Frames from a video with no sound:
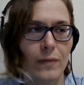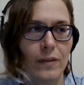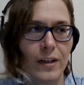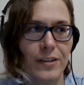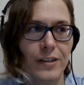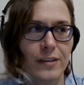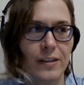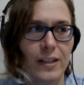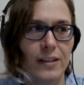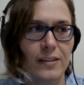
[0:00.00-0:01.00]
not just
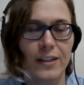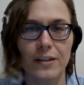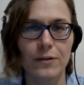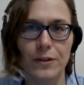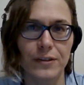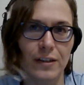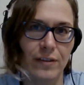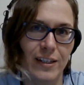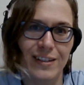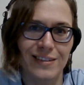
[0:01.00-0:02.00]
like sexual stuff,
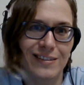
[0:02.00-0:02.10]
like,